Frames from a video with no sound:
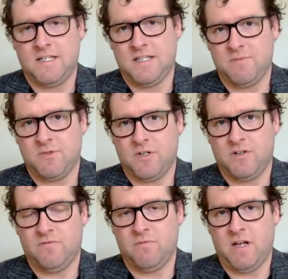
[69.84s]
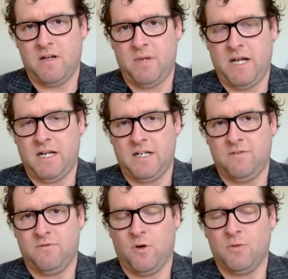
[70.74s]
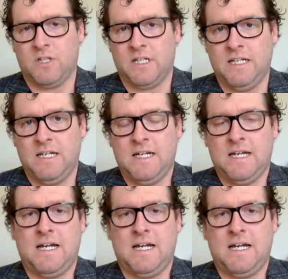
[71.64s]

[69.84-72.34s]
uh, some sort of uh, ban informally.